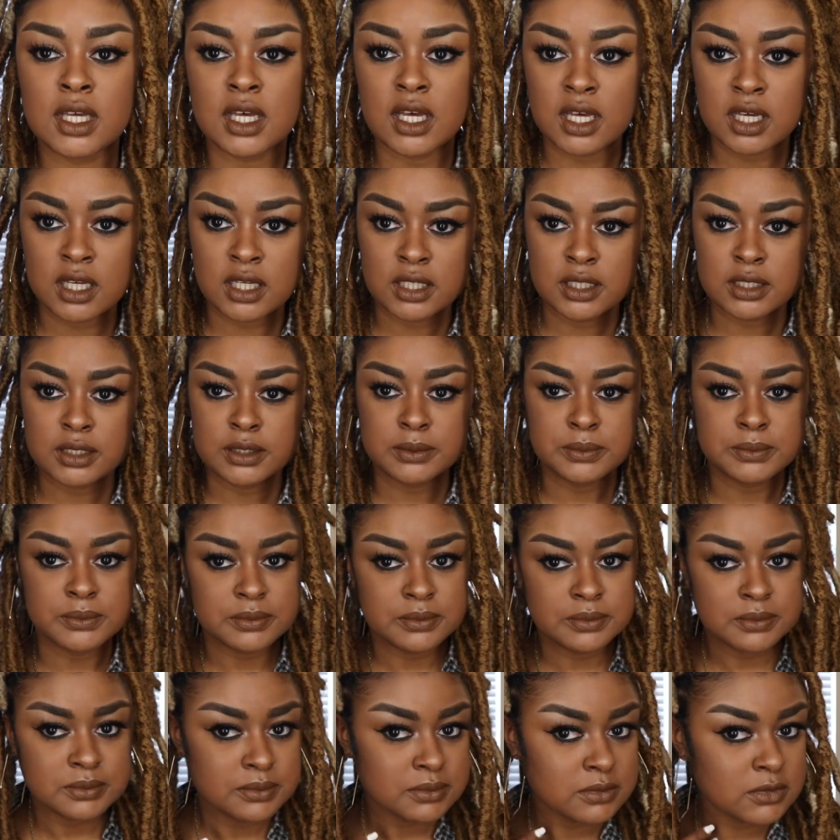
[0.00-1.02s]
the
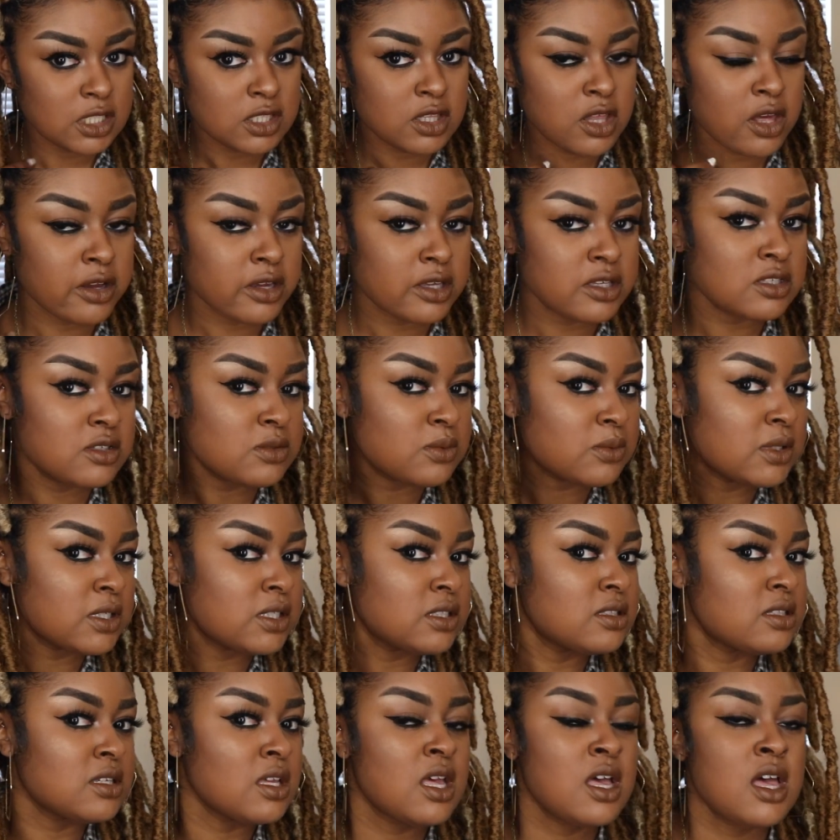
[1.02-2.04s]
longest
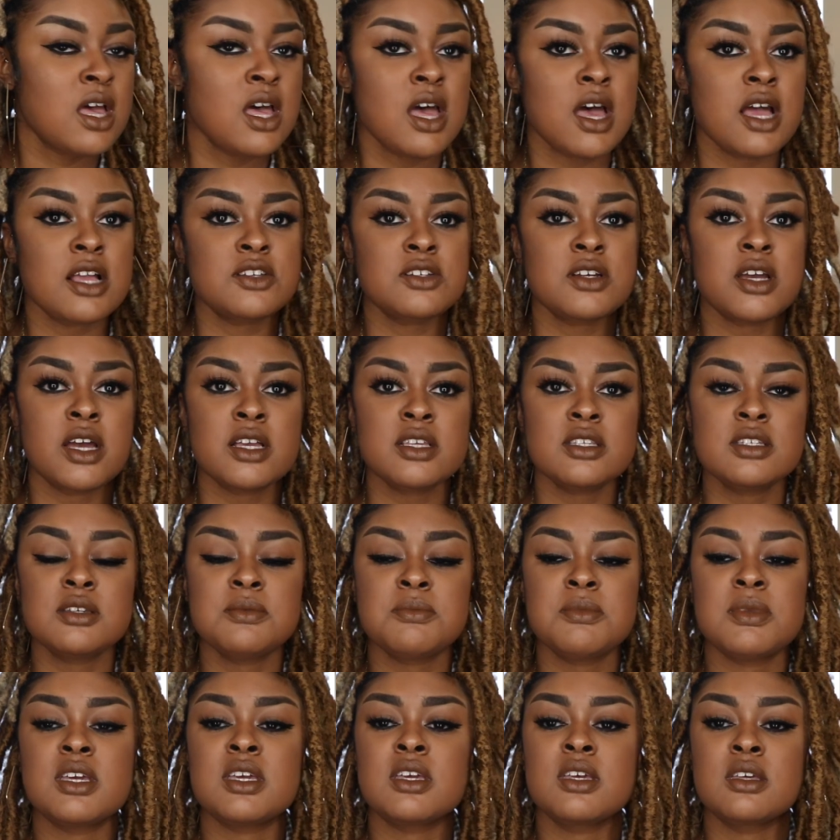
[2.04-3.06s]
ones. I tried to
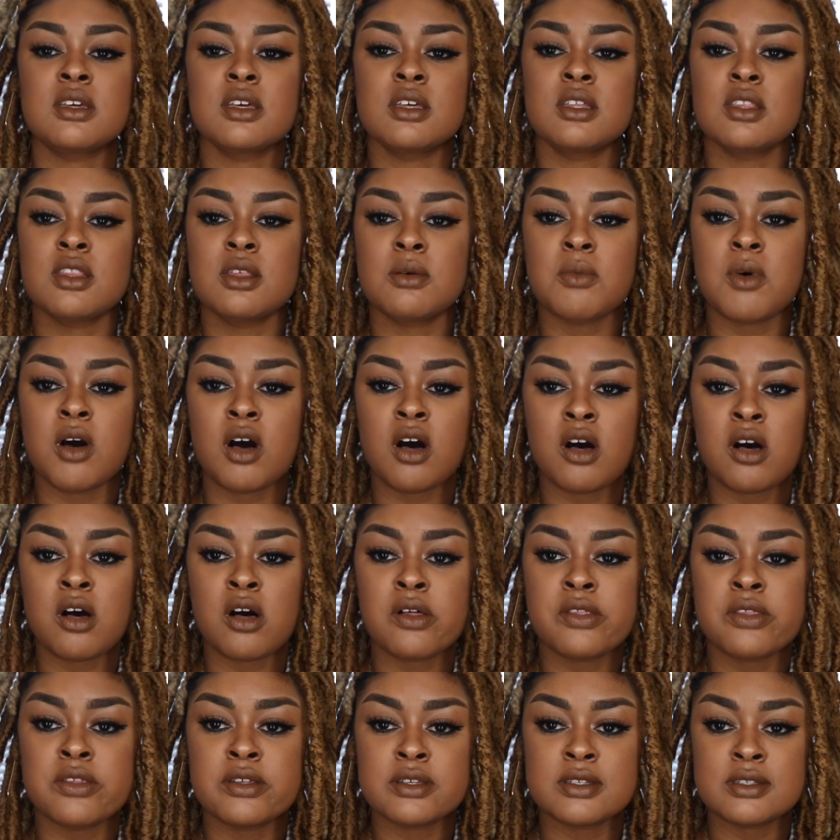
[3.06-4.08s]
make them
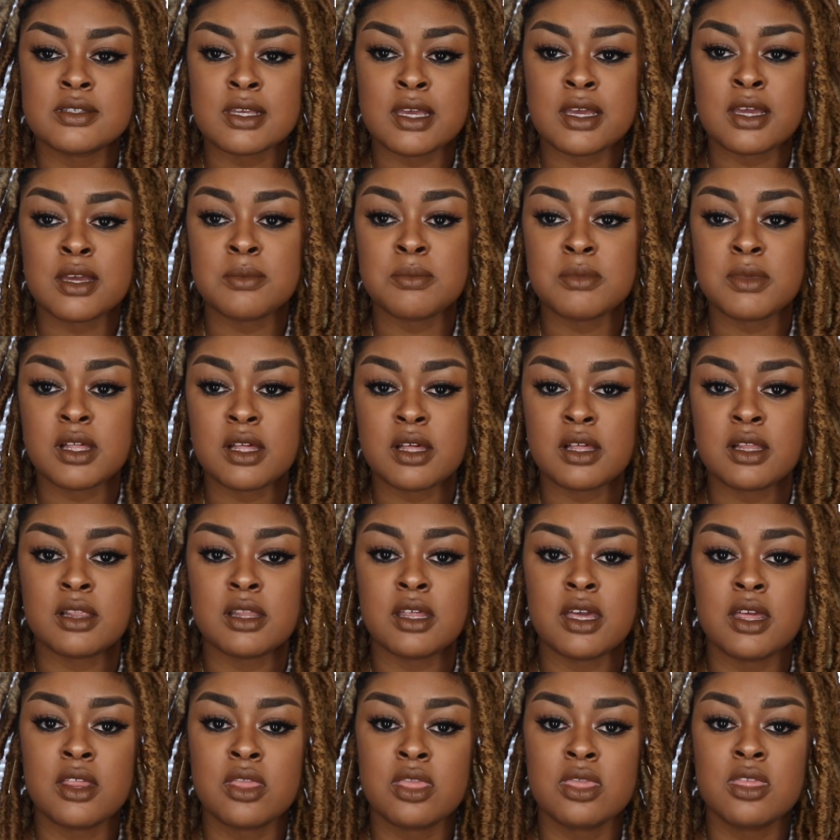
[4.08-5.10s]
all the same
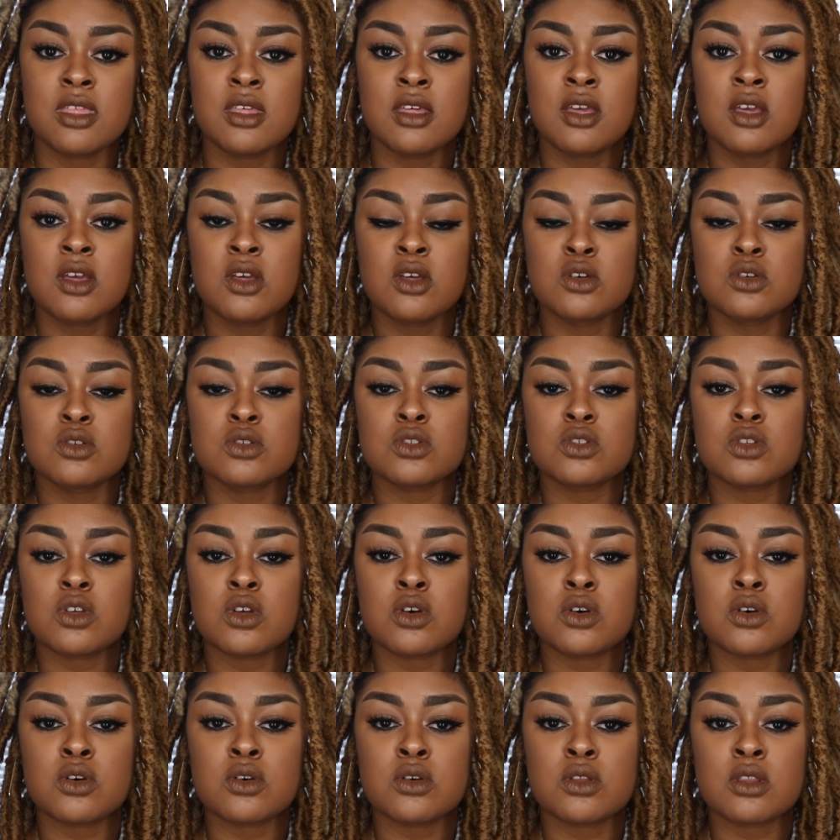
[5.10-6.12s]
length,
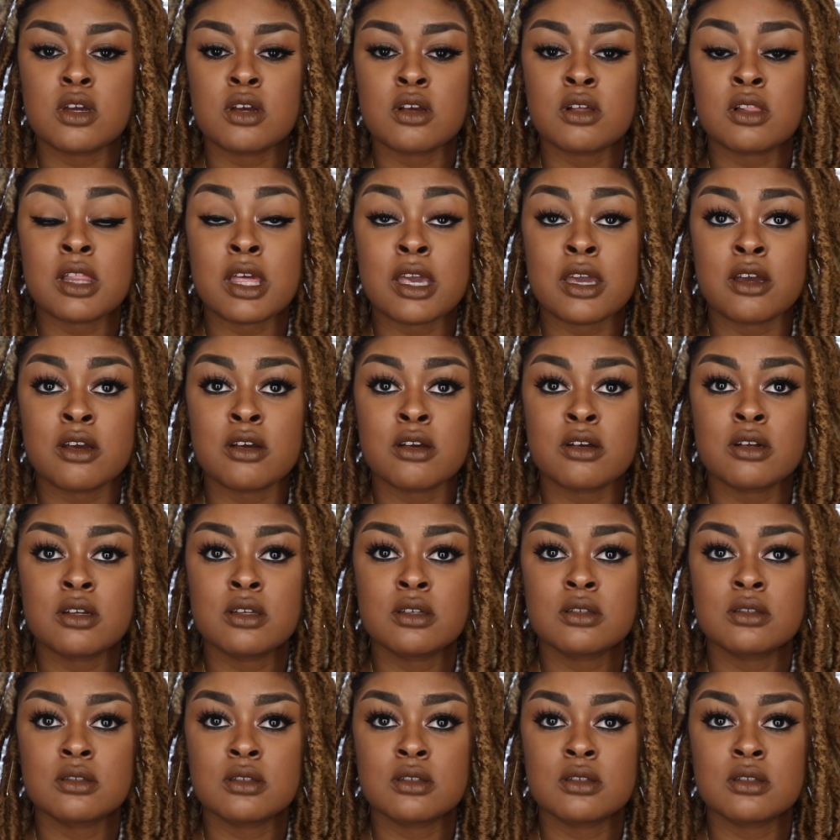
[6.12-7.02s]
so they're layered.